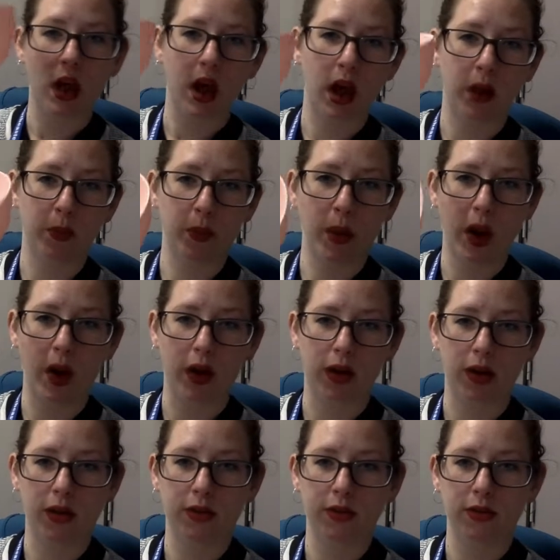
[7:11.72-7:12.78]
Un
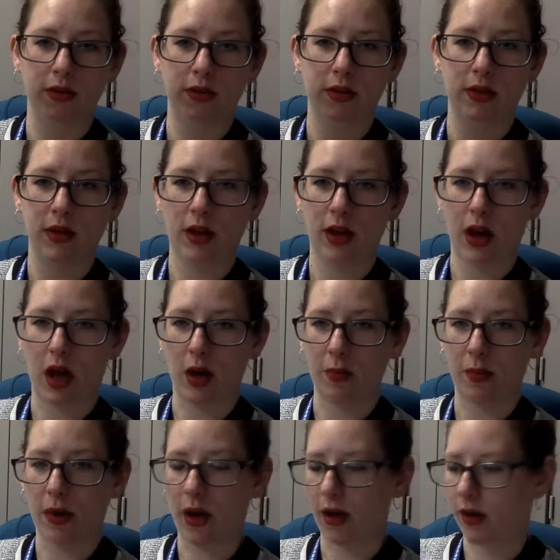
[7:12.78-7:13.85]
bol. Un
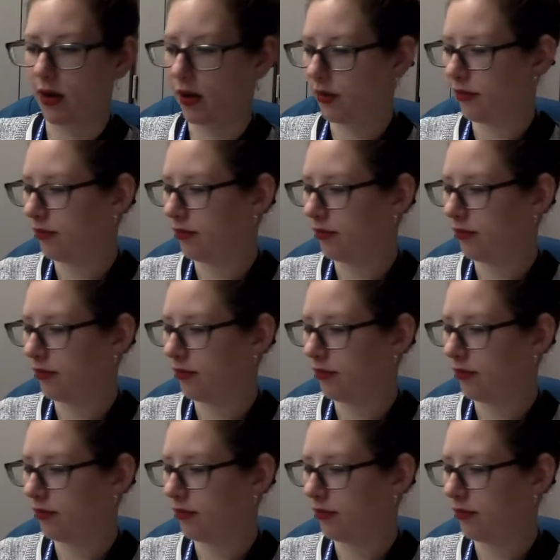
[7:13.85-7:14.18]
bol.